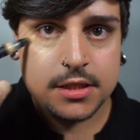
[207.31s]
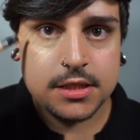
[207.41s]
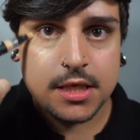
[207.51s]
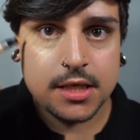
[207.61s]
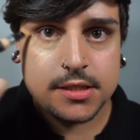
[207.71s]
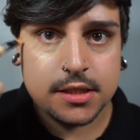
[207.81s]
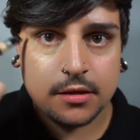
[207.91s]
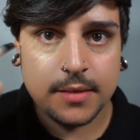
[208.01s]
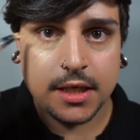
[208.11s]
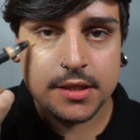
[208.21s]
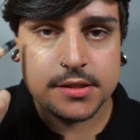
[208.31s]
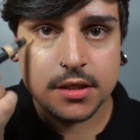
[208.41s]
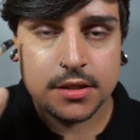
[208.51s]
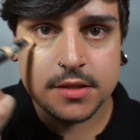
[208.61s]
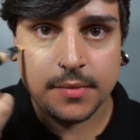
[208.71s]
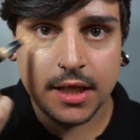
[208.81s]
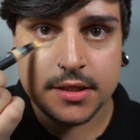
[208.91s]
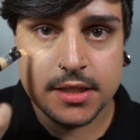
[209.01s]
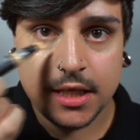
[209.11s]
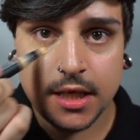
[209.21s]
just a little bit. Start to
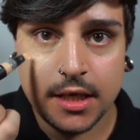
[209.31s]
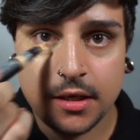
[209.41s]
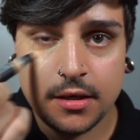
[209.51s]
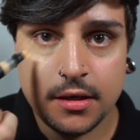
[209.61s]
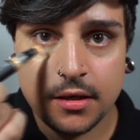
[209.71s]
blend in.